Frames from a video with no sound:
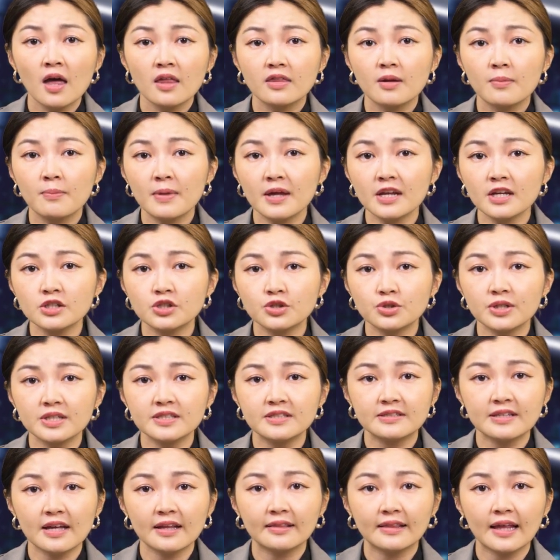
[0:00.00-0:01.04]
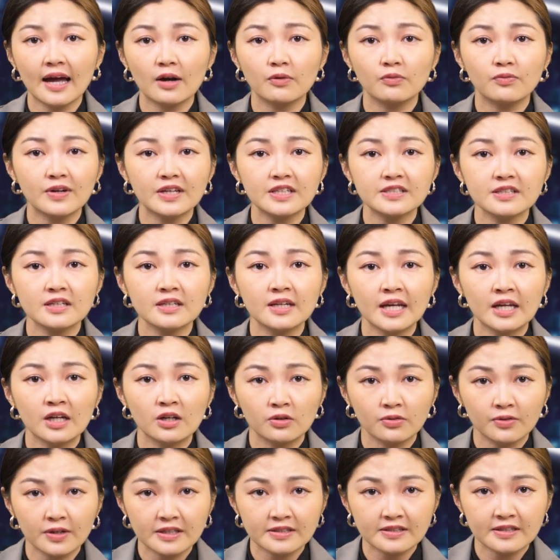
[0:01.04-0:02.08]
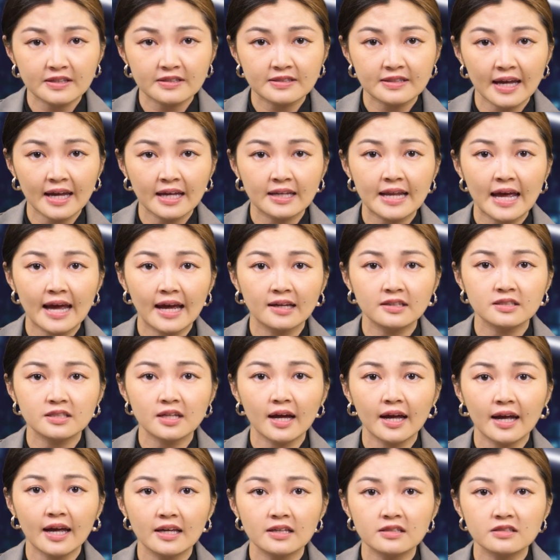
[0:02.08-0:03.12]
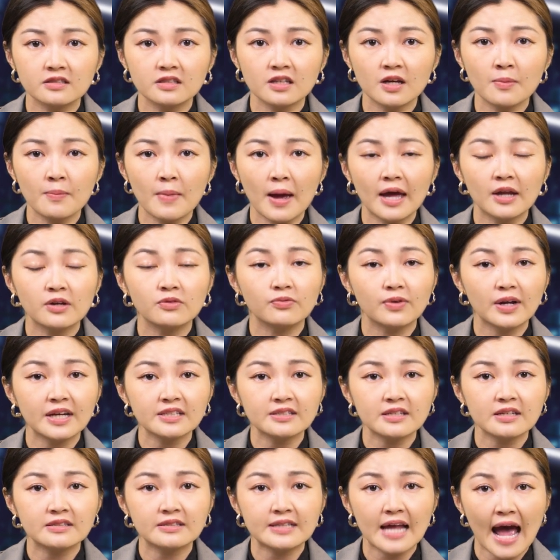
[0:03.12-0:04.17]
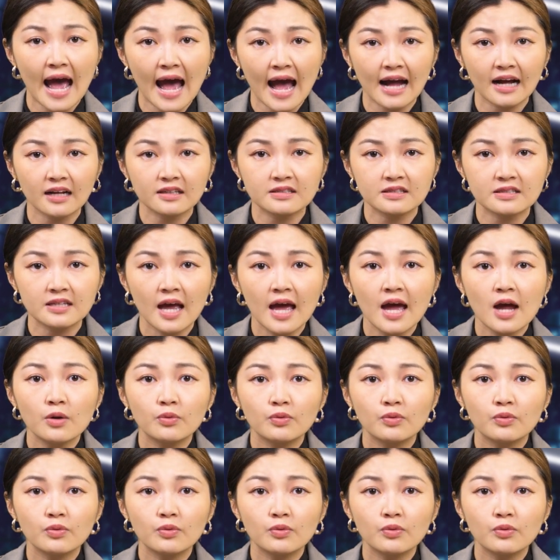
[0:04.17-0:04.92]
The ministry said that recent increases in anti-Islam and racist acts